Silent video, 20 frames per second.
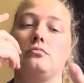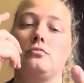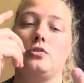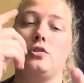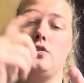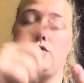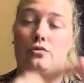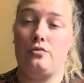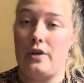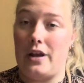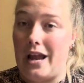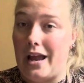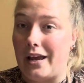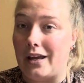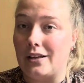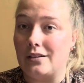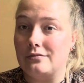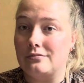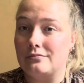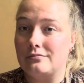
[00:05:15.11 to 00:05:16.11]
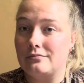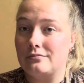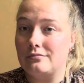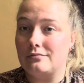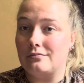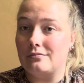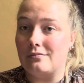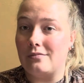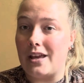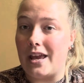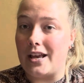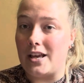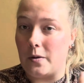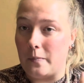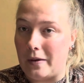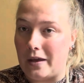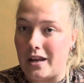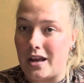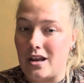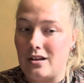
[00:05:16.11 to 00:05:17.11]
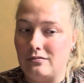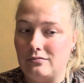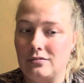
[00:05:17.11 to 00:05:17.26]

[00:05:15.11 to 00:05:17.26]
create a committee,